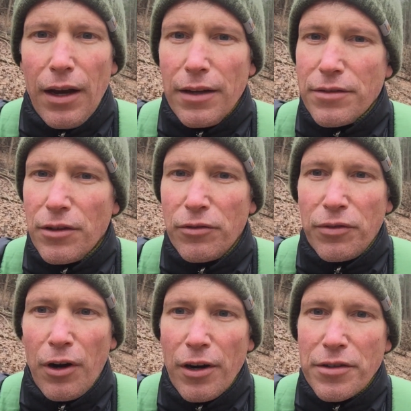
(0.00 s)
So
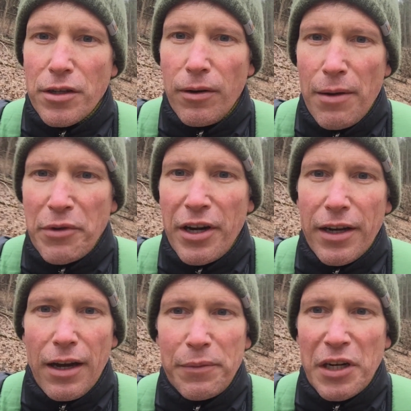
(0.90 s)
far. So I'm
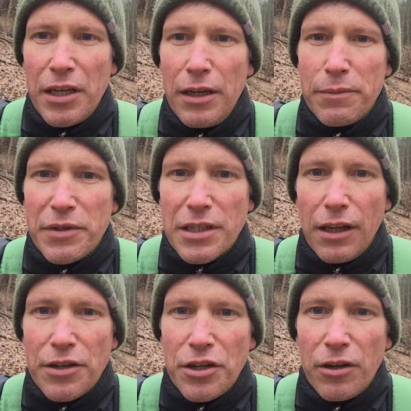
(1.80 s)
gonna keep
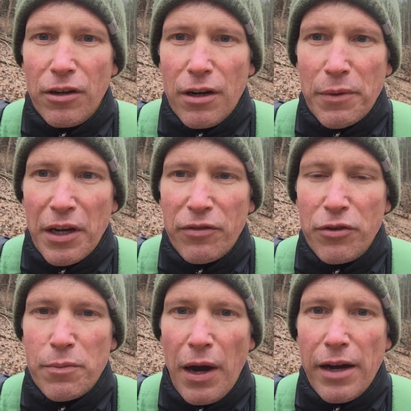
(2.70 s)
sludging on. I'm gonna get a
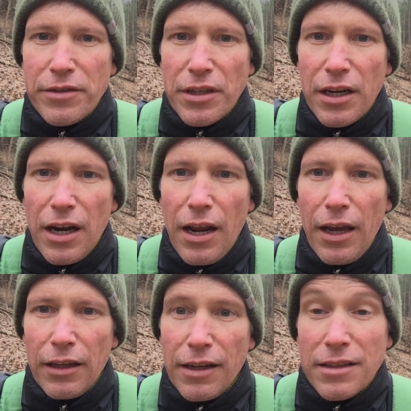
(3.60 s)
few miles in
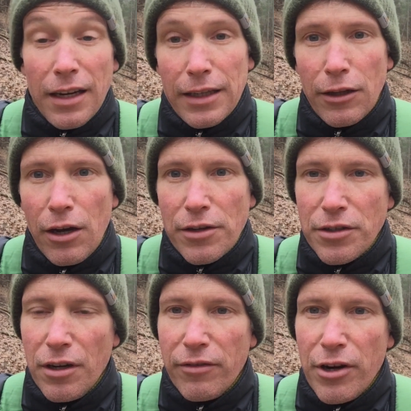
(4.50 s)
today, unless I get lost.
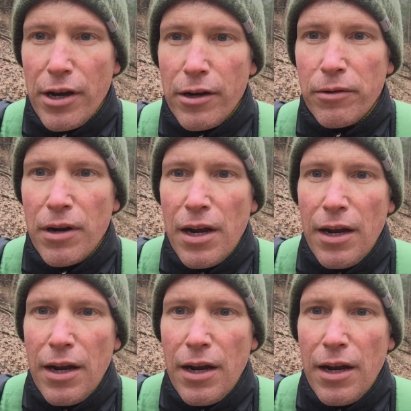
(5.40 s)
You never know.